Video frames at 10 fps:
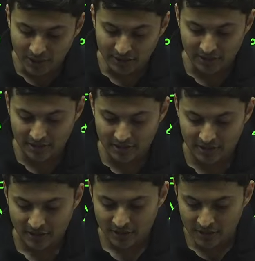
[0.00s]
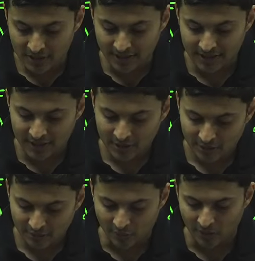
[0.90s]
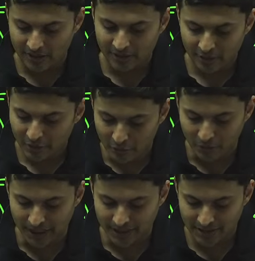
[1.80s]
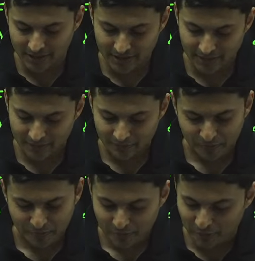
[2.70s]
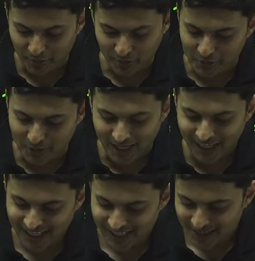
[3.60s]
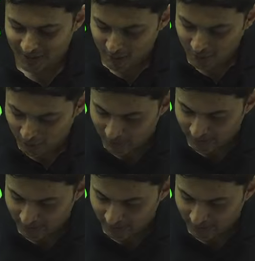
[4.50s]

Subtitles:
this just for you guys. Okay, cool.